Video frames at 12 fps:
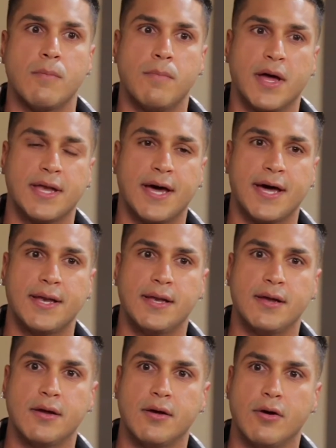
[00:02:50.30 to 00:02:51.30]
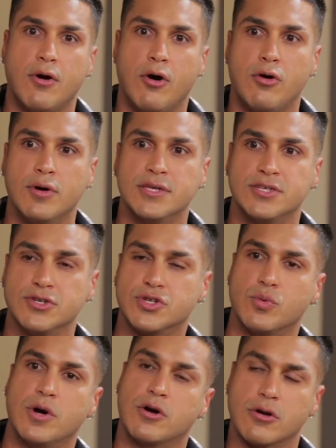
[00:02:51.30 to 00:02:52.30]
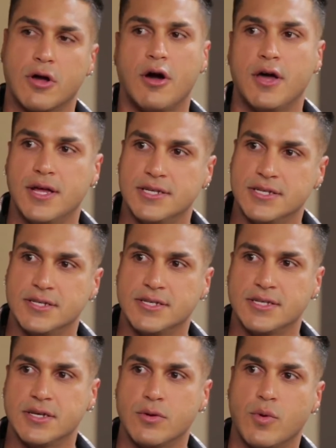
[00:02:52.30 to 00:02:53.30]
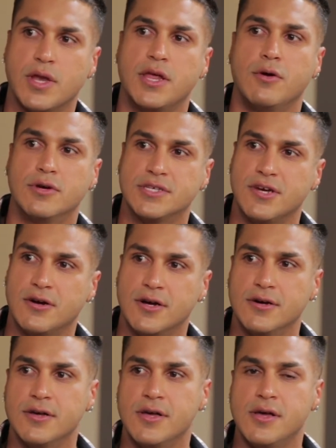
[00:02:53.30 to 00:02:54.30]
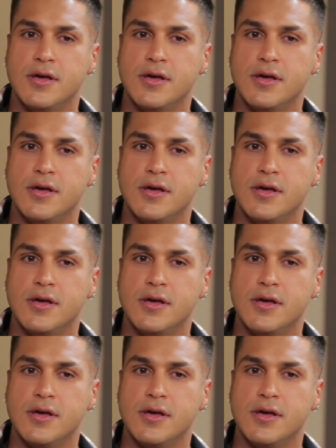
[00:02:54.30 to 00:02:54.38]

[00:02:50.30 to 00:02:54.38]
my dad always used to work on car engines when he was younger.